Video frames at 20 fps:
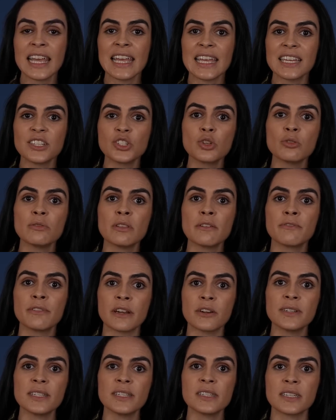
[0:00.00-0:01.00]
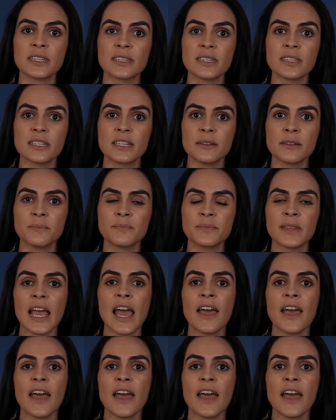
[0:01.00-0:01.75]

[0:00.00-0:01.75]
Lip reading: into the very system